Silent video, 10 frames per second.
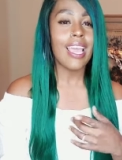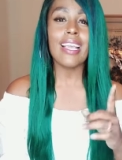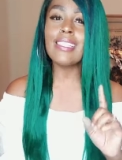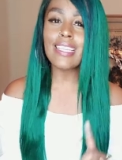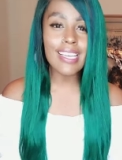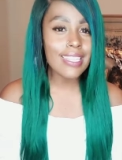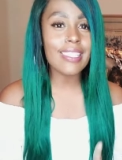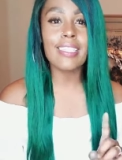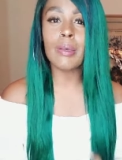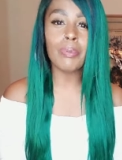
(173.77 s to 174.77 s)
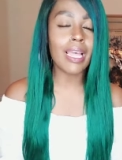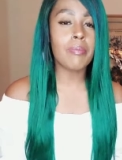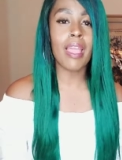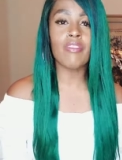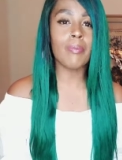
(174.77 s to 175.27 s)
It's easy to blame
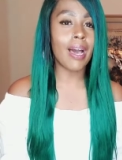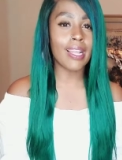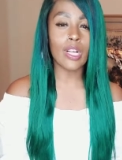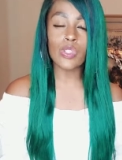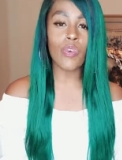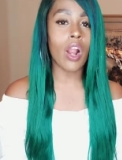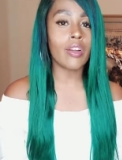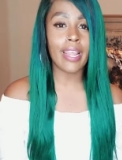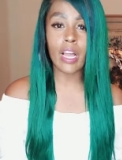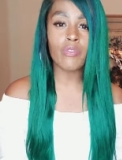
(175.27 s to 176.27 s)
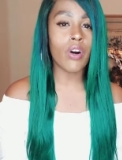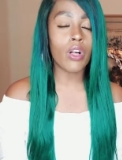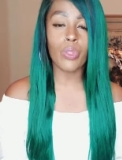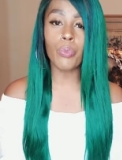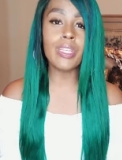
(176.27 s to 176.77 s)
everybody else for our downfall
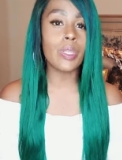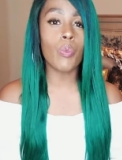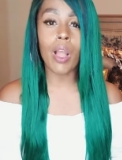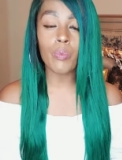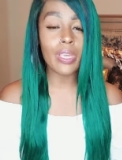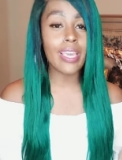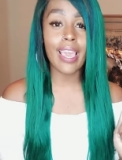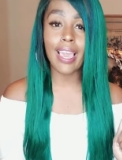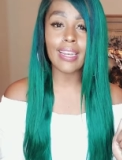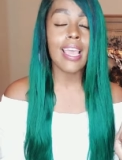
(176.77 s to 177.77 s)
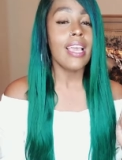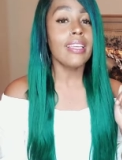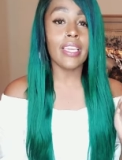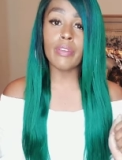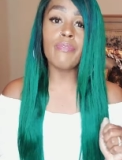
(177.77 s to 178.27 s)
and the reason why we can't
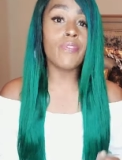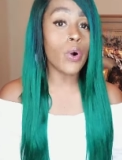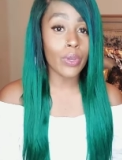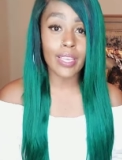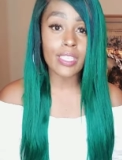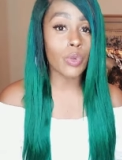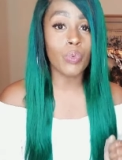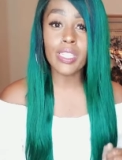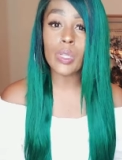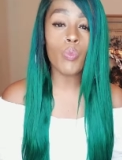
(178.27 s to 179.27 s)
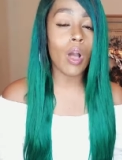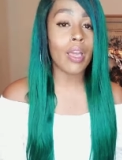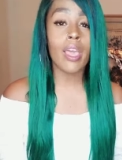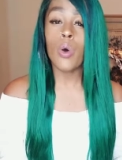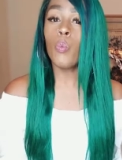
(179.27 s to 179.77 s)
get focused, the reason
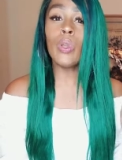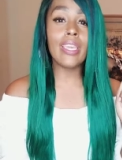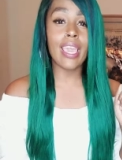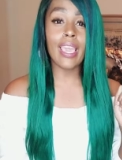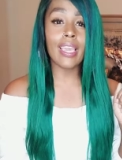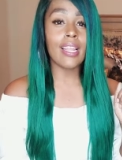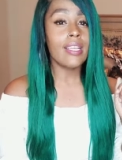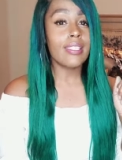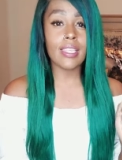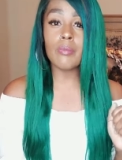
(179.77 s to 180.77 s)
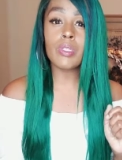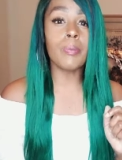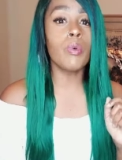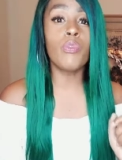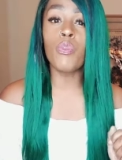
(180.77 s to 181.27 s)
why we can't seem to move